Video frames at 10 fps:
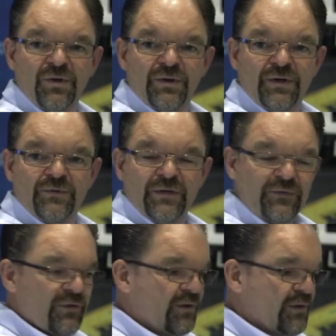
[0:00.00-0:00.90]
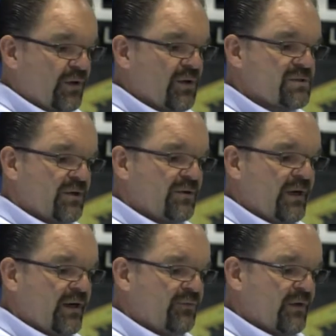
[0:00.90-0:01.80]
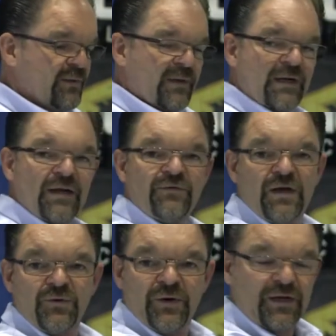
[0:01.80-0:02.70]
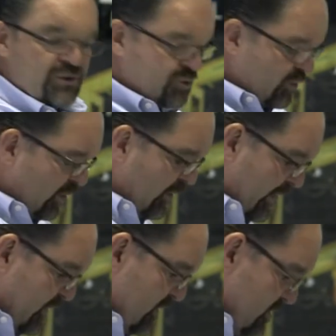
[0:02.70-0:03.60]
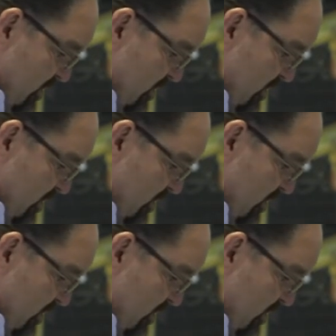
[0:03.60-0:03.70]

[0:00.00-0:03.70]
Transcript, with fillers: here, even though it goes 180 feet a minute, I've got great control. I could do